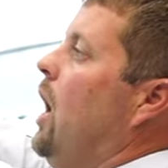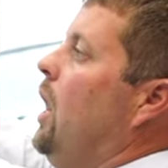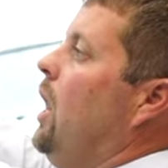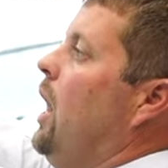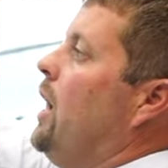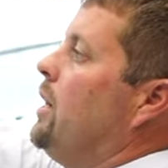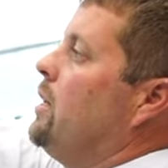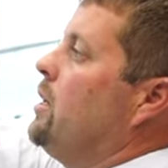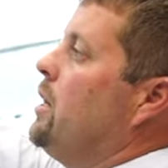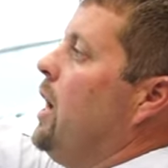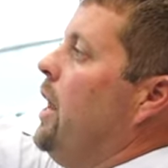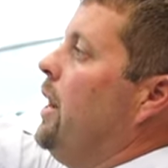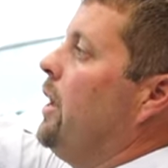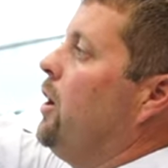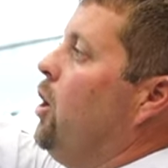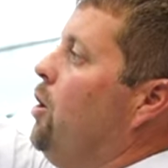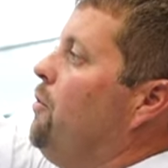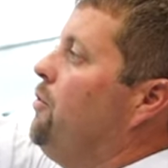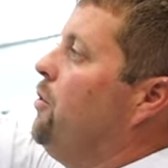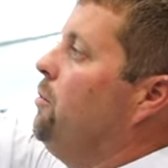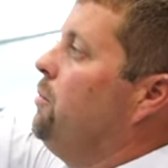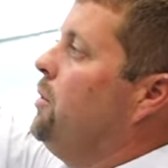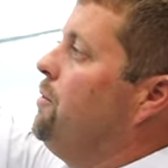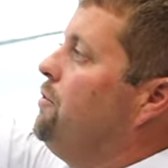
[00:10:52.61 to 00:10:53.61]
I like to kind of
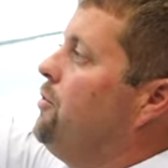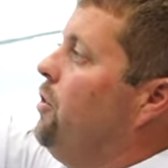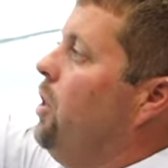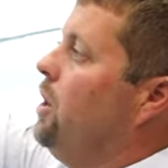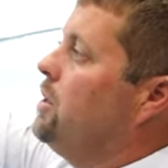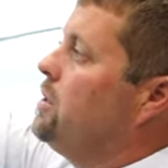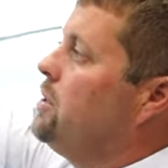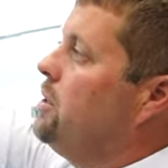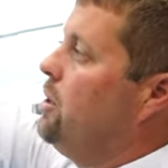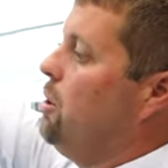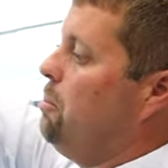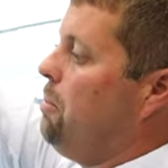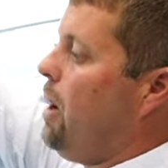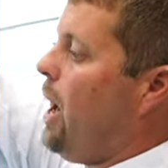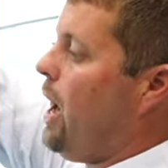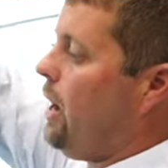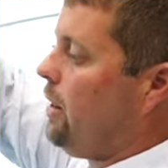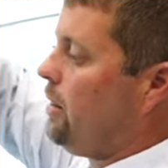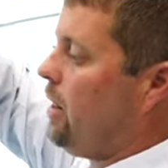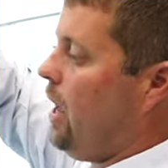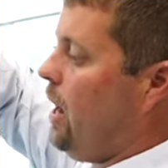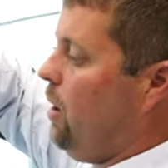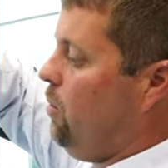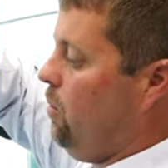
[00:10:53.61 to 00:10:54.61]
go from the front to the
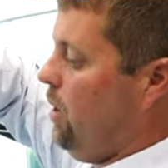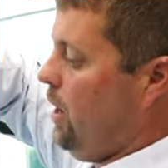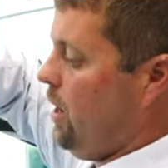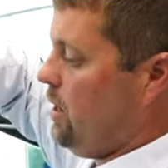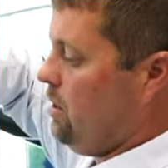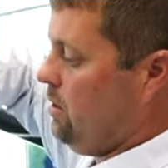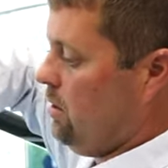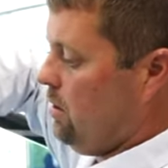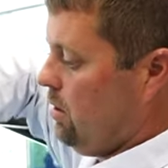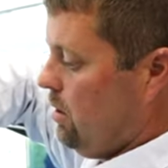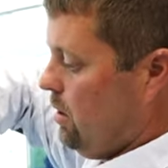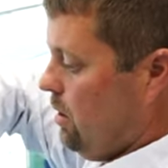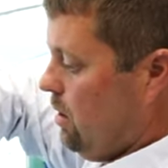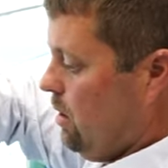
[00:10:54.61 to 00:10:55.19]
back that way.